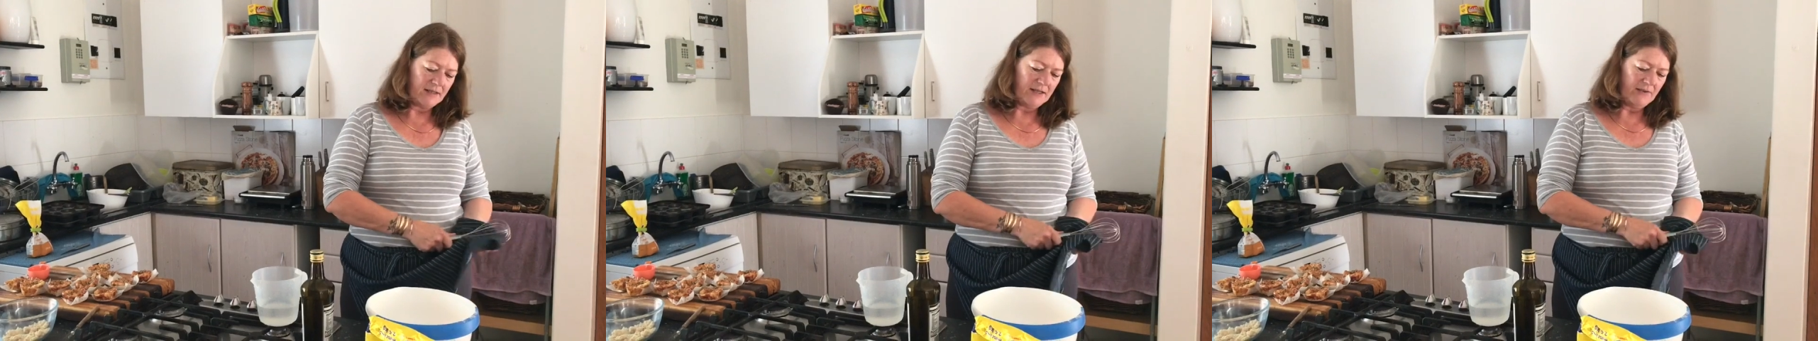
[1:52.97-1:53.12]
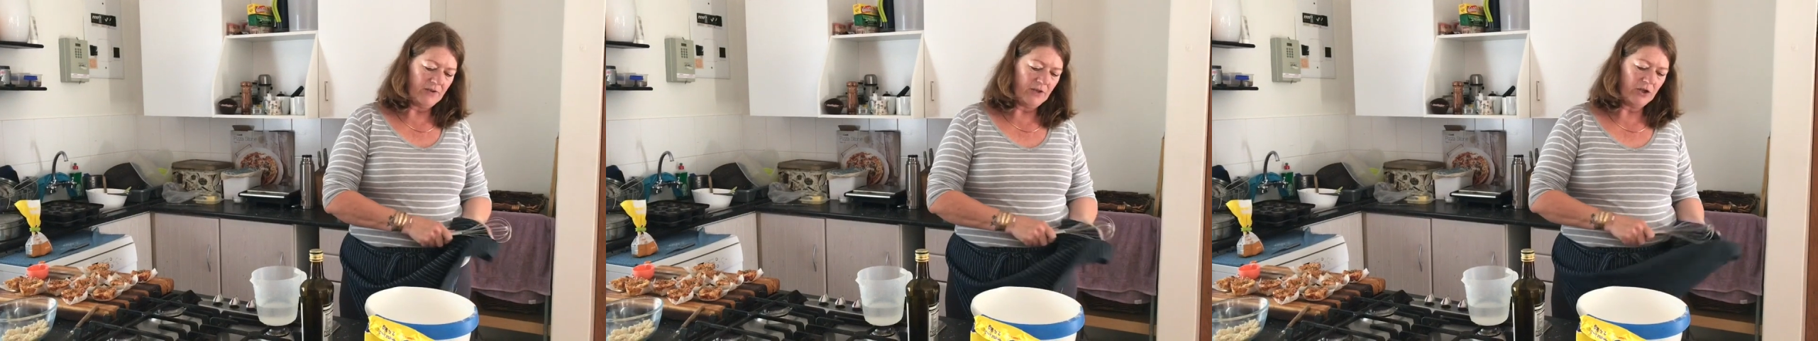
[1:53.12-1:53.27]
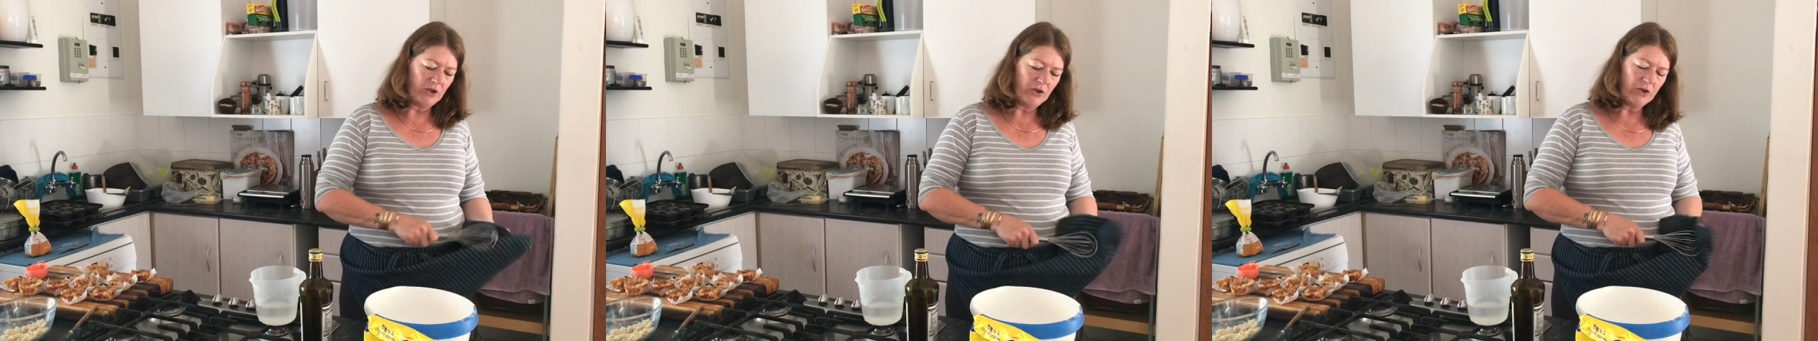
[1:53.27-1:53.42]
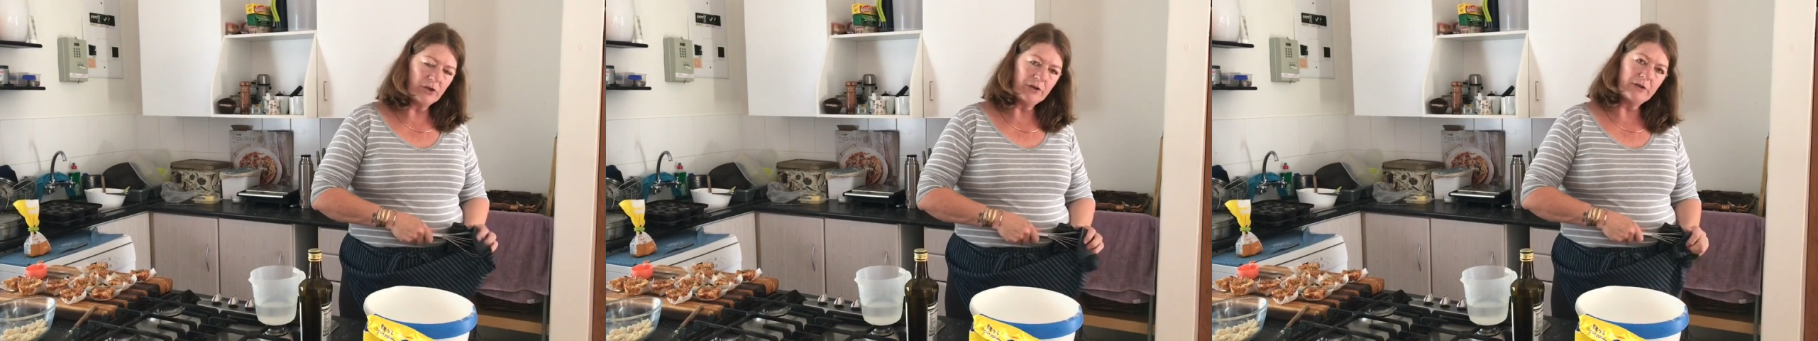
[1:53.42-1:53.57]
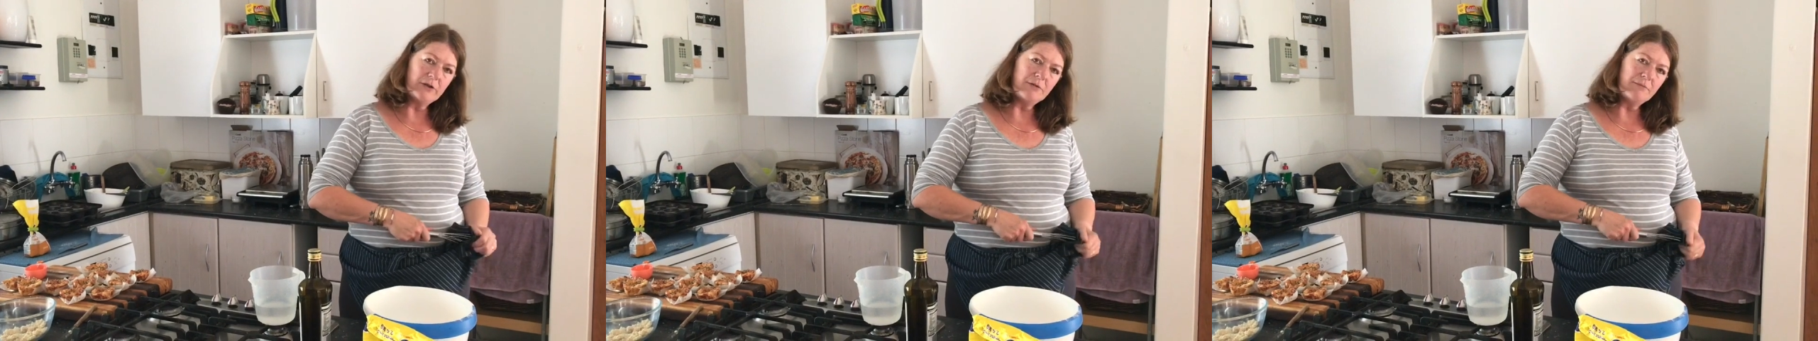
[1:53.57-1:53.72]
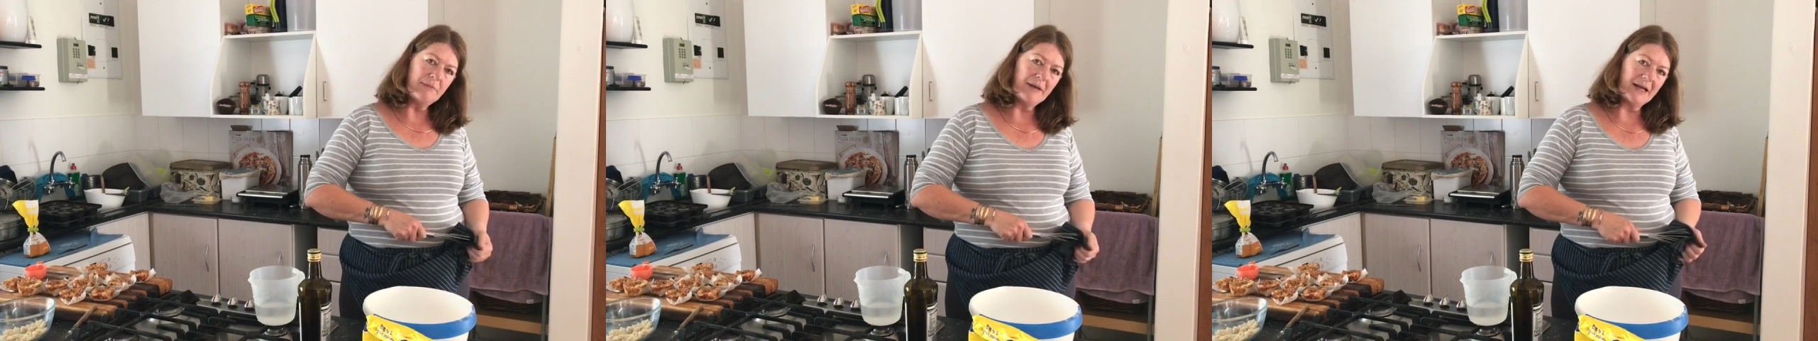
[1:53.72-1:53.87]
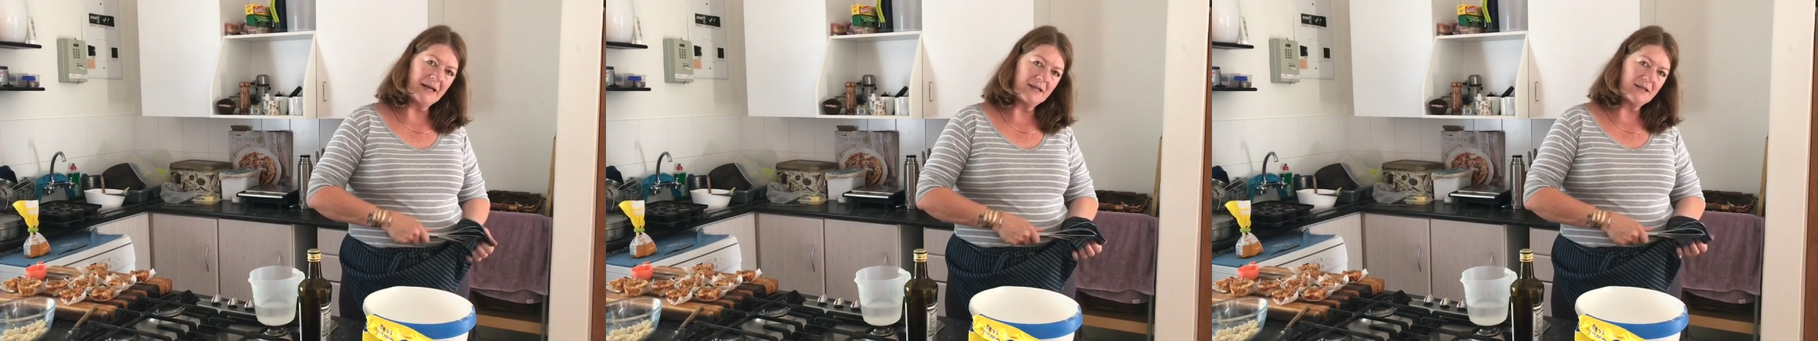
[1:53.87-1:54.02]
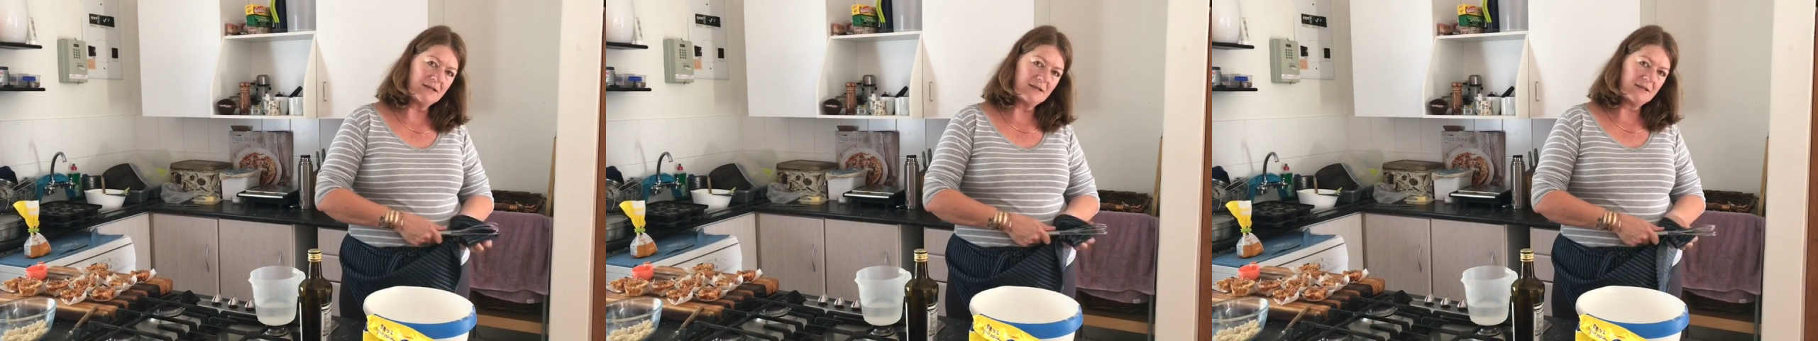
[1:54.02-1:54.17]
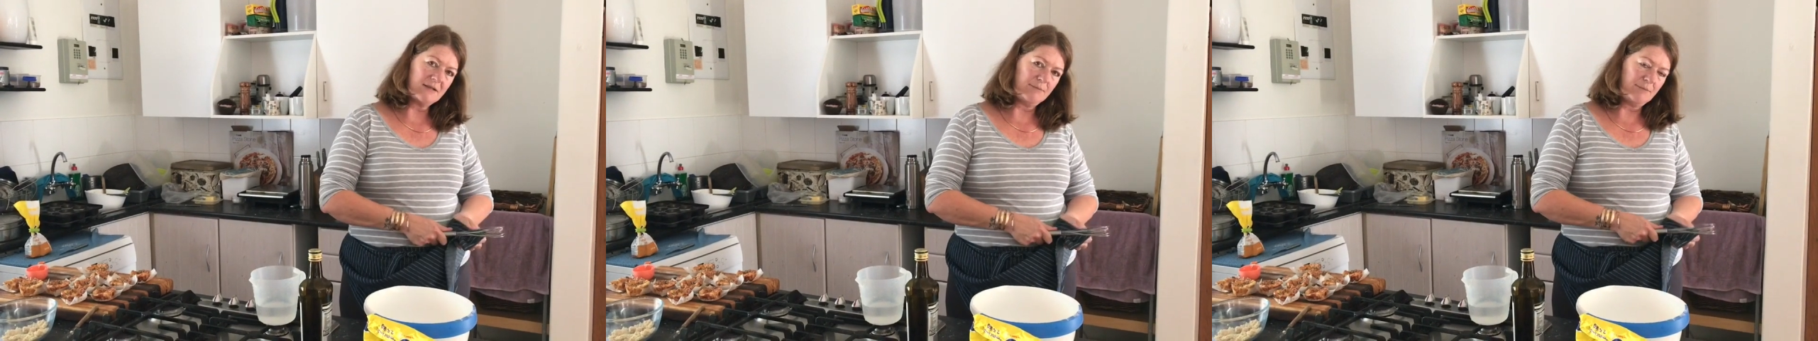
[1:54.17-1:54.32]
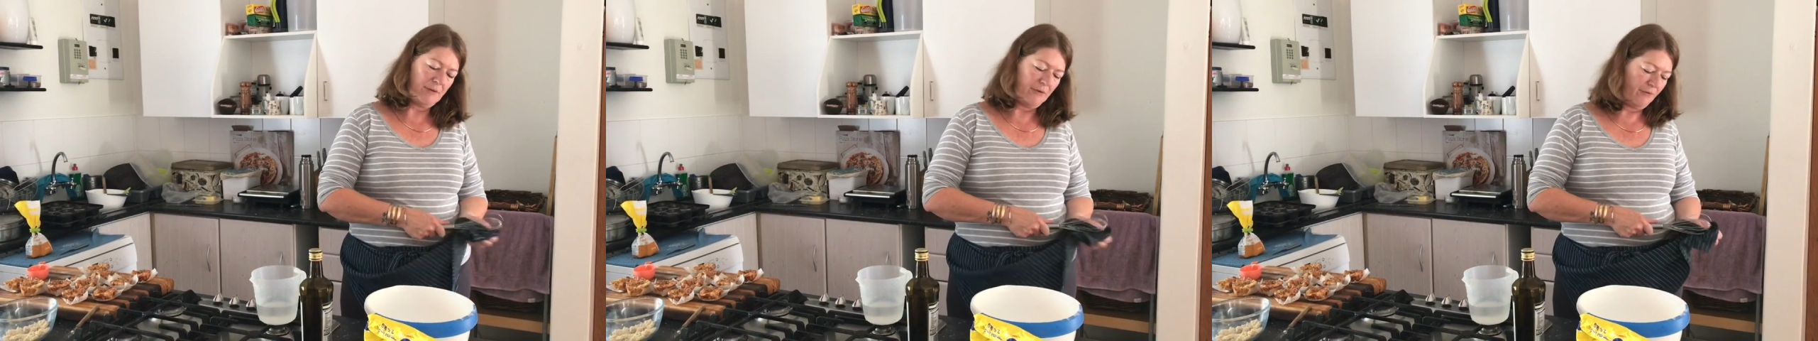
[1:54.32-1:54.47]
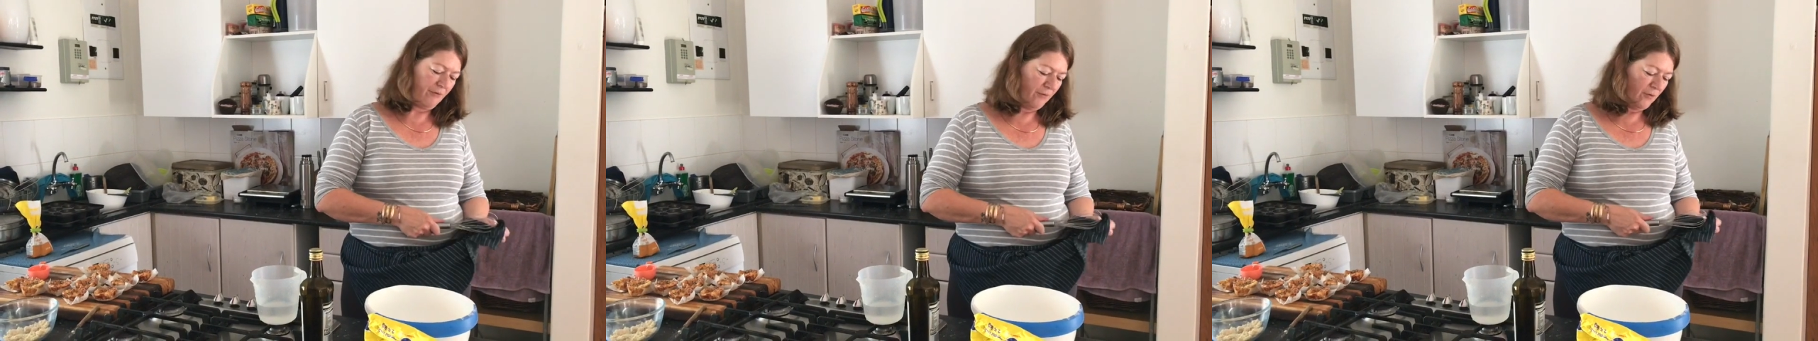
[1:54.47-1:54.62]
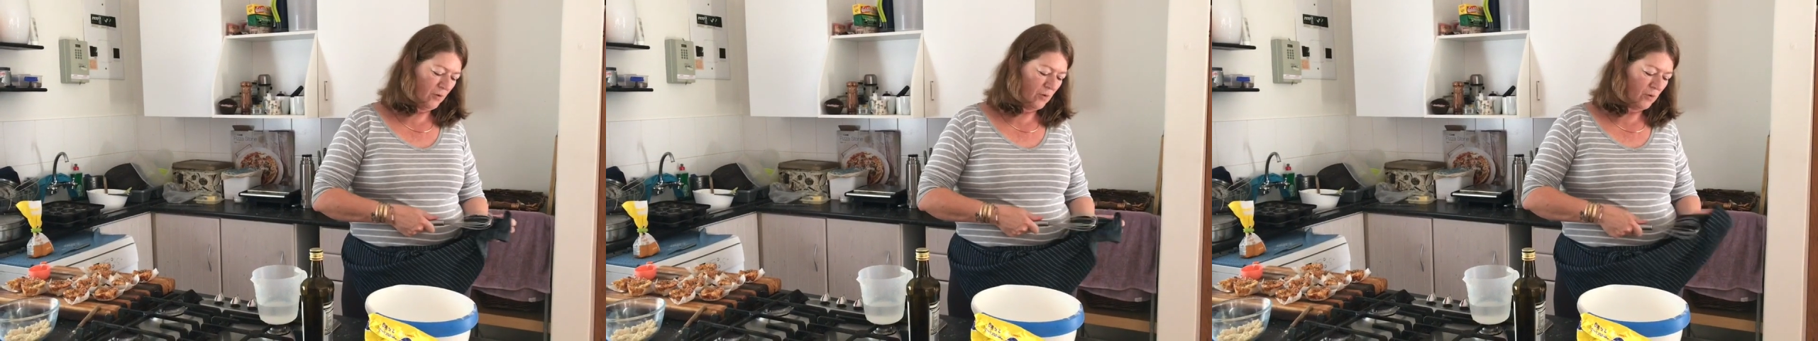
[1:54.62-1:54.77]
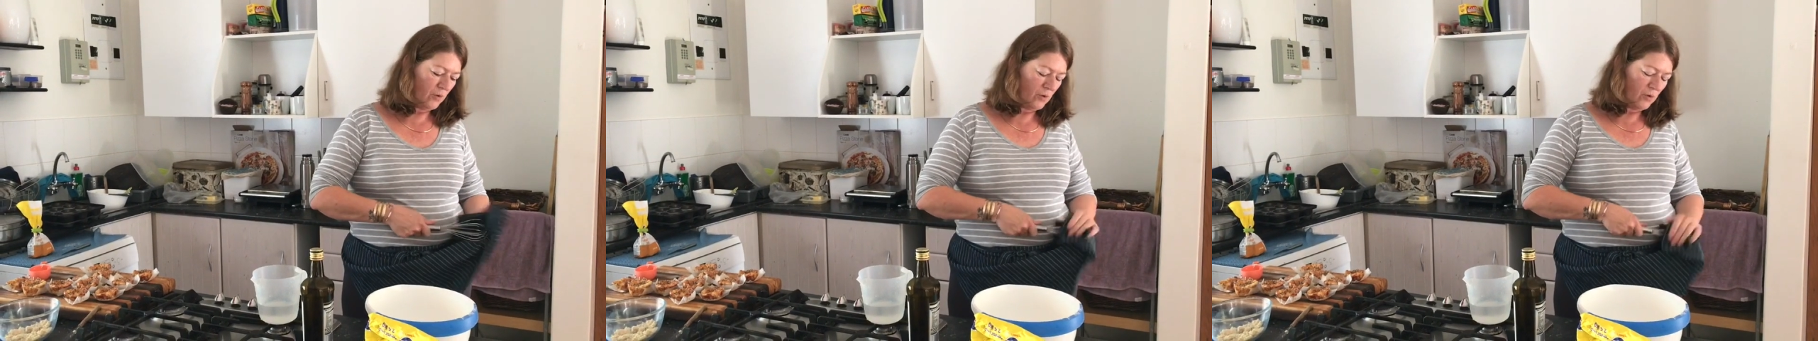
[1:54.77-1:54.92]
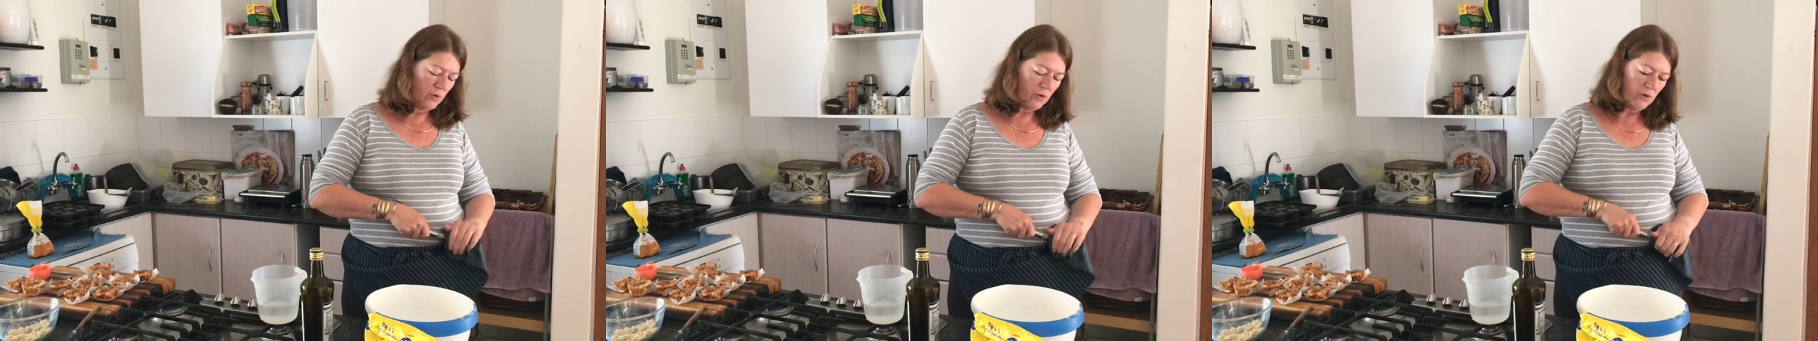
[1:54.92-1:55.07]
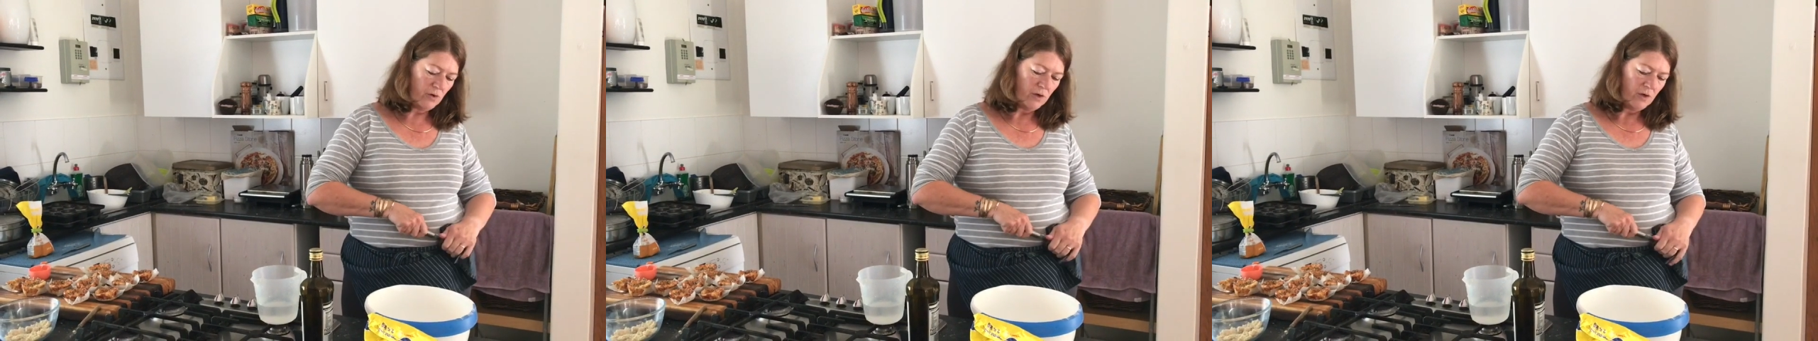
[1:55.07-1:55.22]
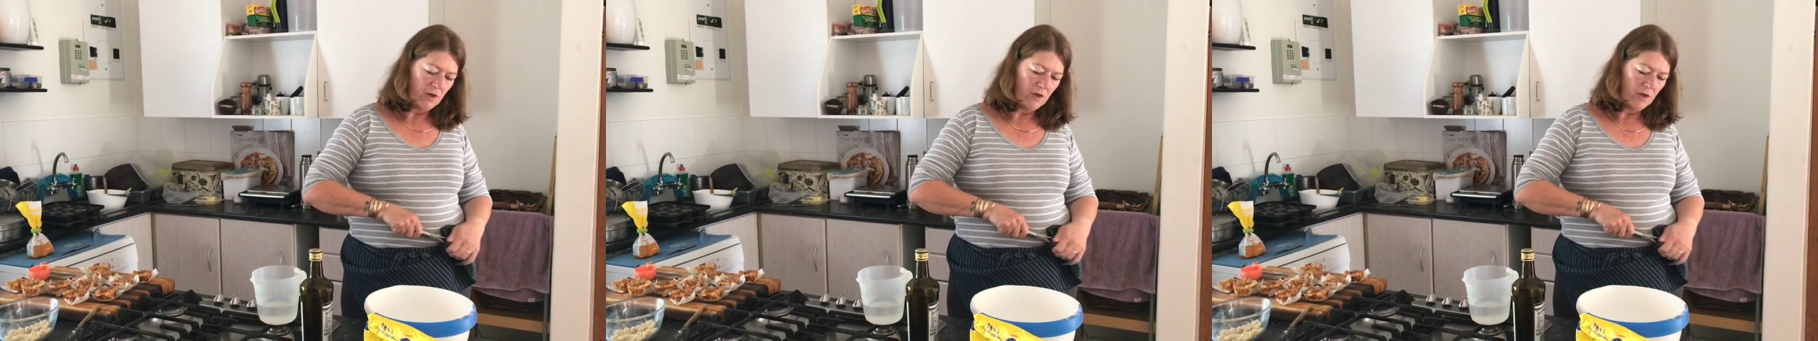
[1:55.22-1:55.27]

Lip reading: give it a good mix before